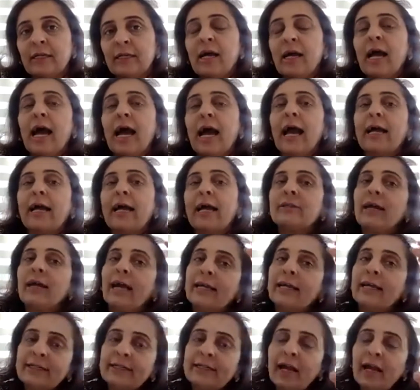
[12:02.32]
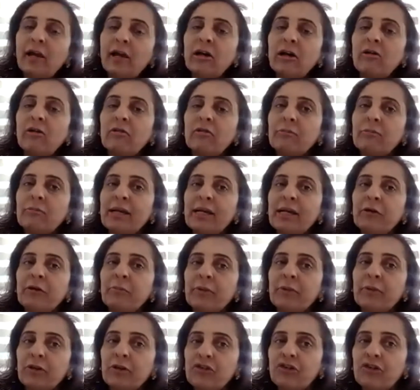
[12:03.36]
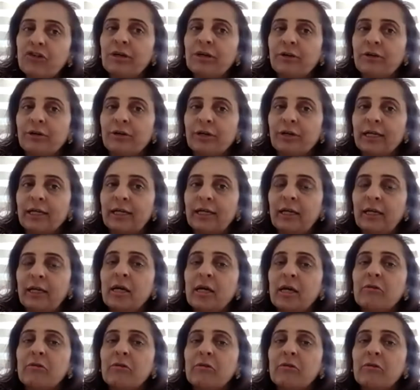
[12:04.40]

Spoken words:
and the entire government machinery,